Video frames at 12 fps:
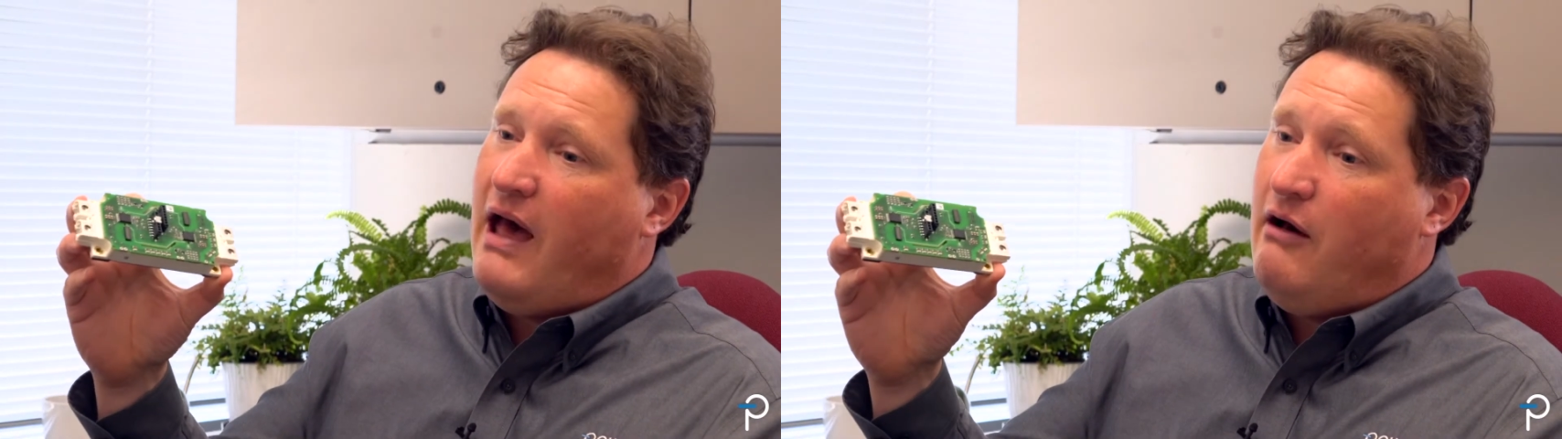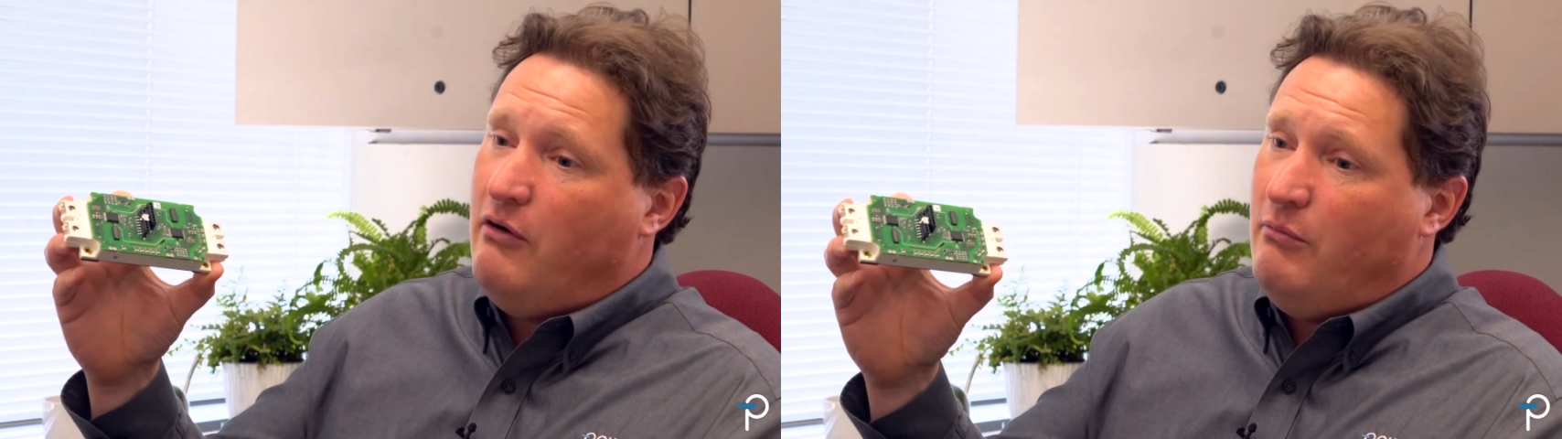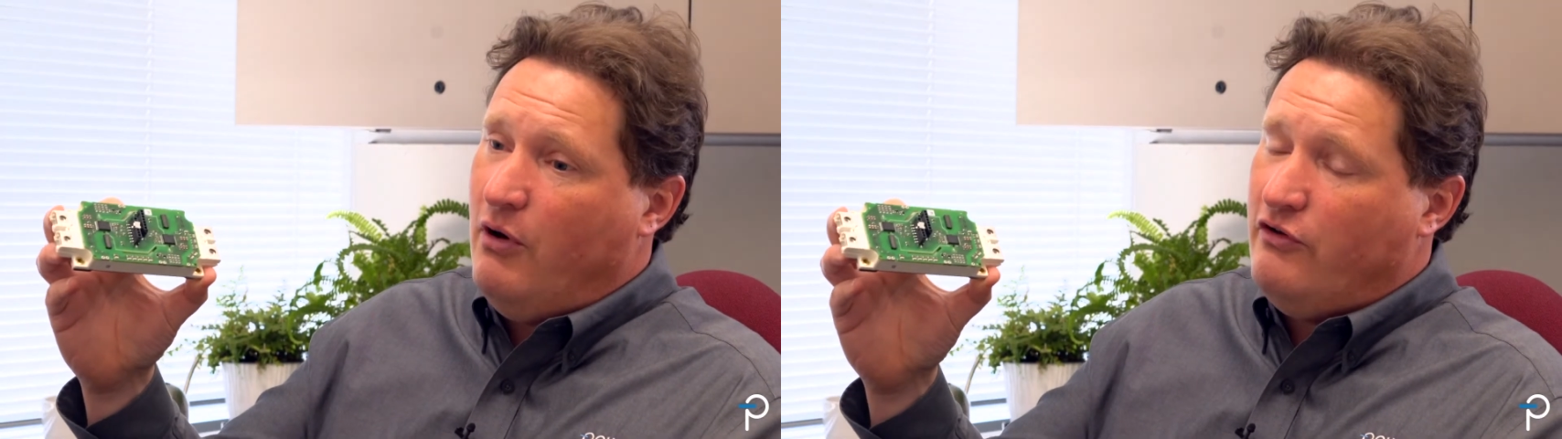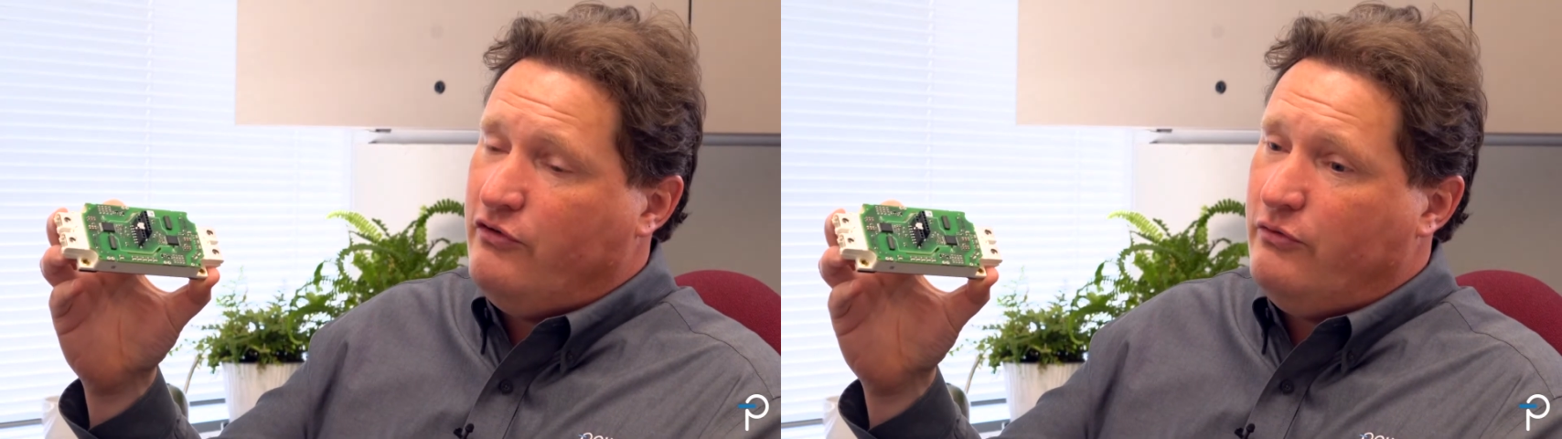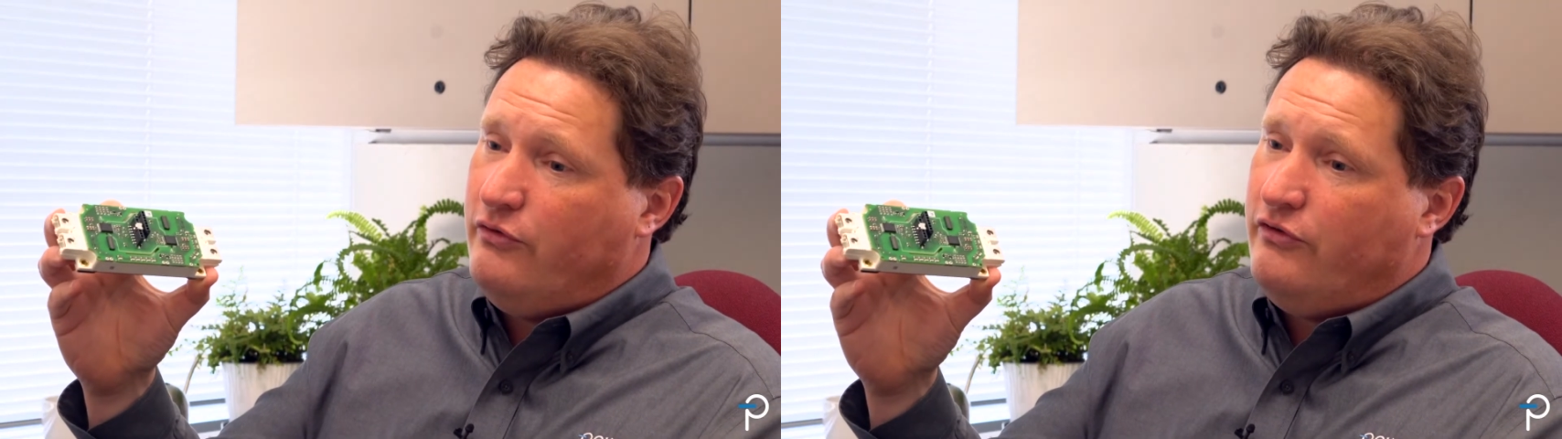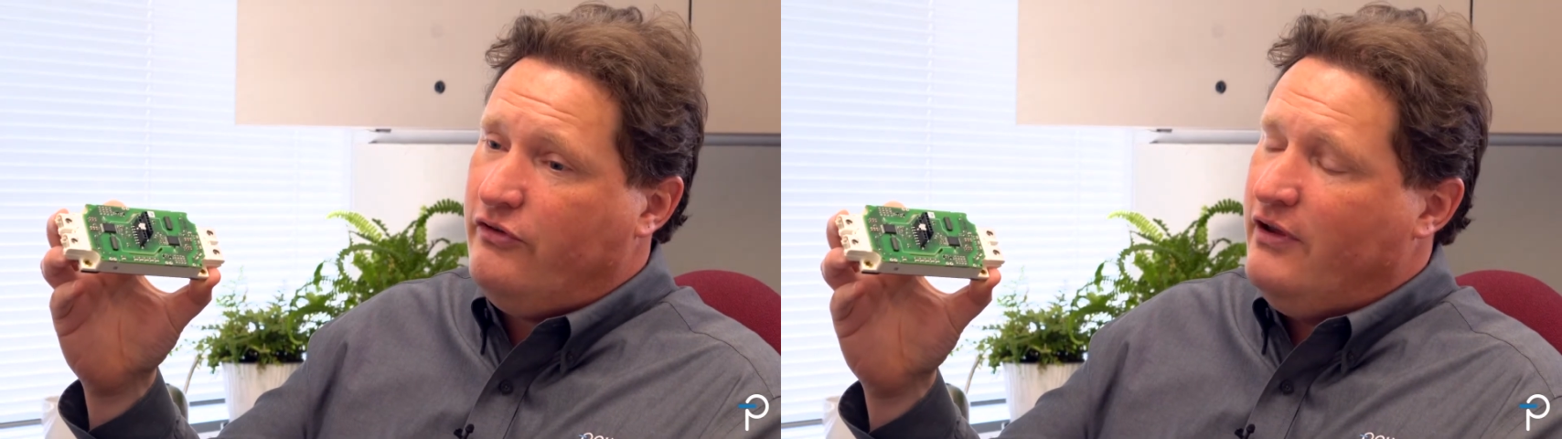power
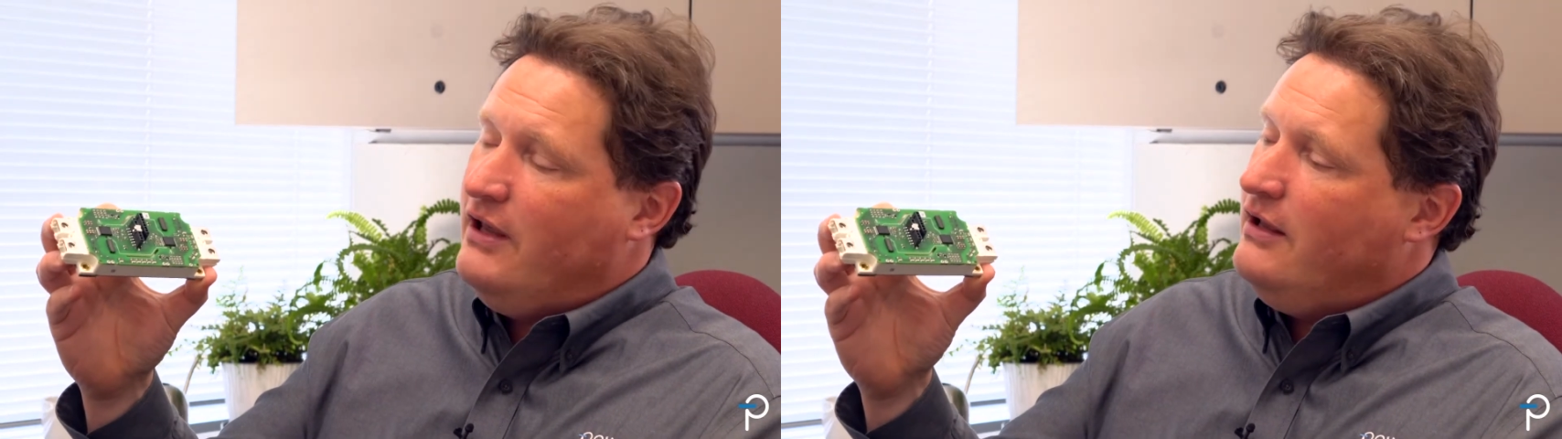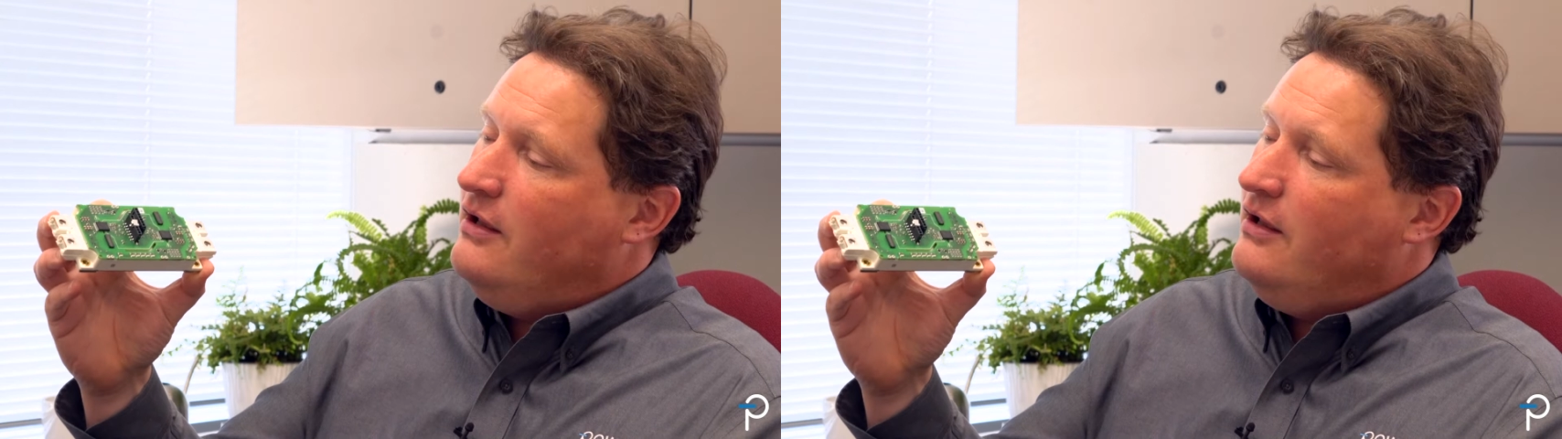modules